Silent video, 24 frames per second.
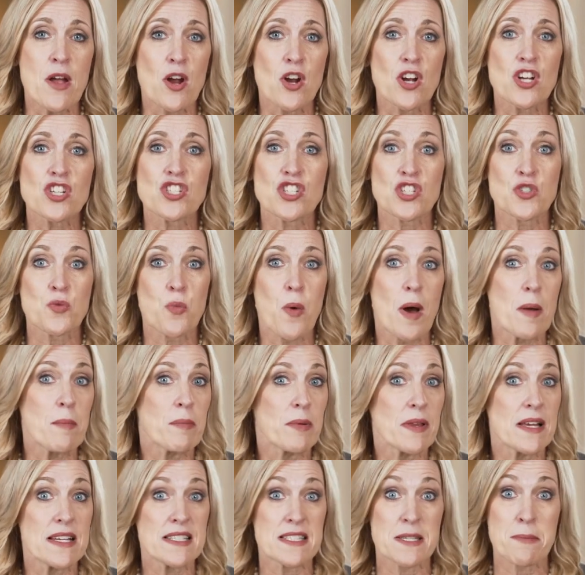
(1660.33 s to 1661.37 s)
Marriage is one
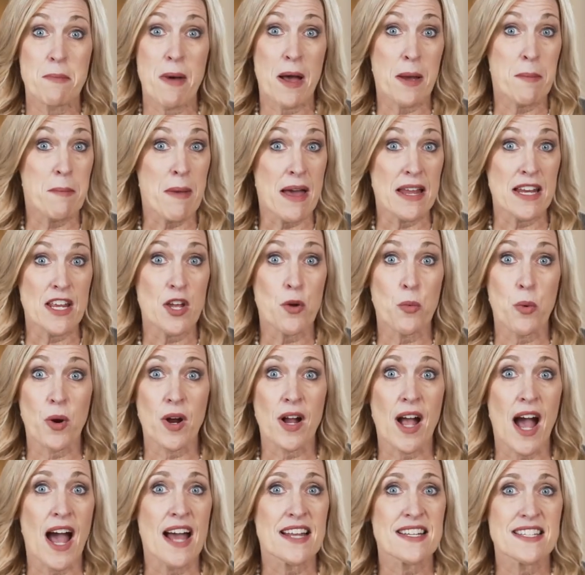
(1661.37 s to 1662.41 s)
place among many
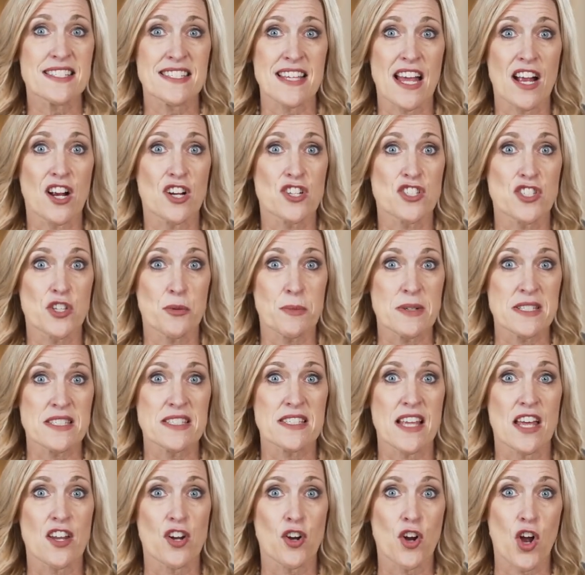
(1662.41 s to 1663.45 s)
where God desires that we
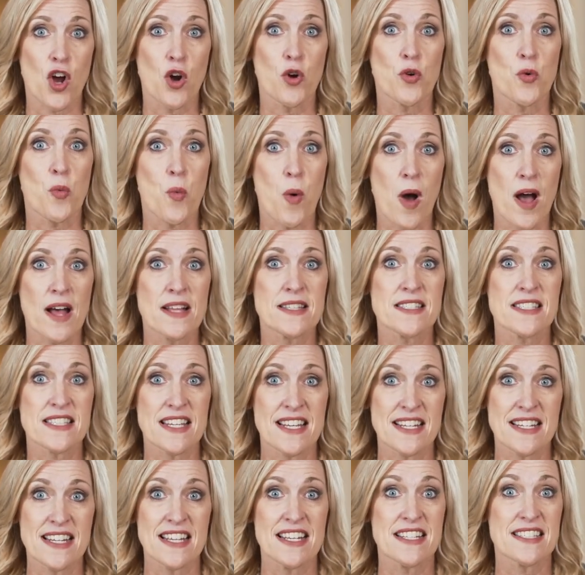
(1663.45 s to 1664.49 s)
set our own wants
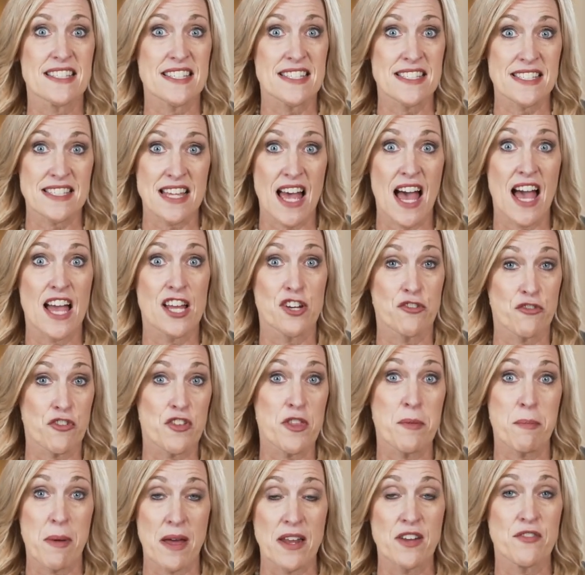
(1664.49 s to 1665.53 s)
and needs aside
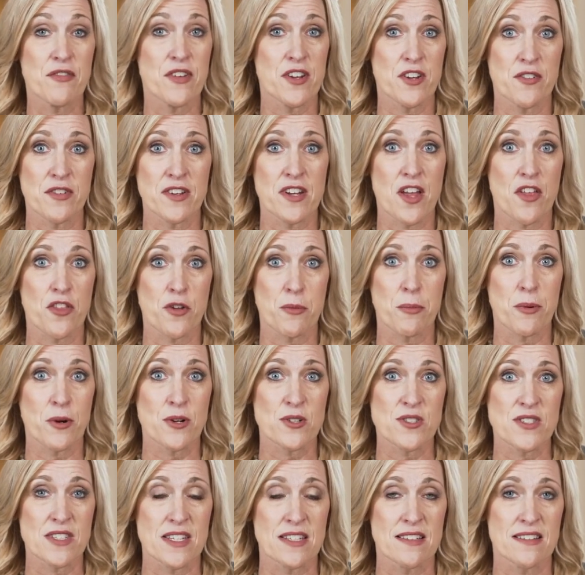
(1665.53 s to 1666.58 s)
for the benefit of another
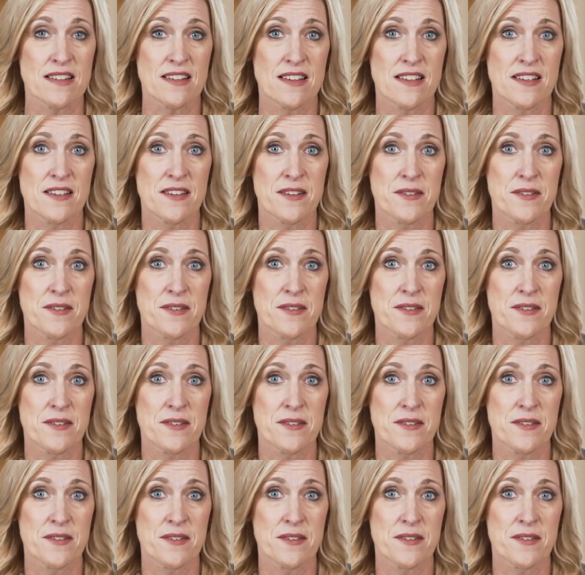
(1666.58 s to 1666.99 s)
person.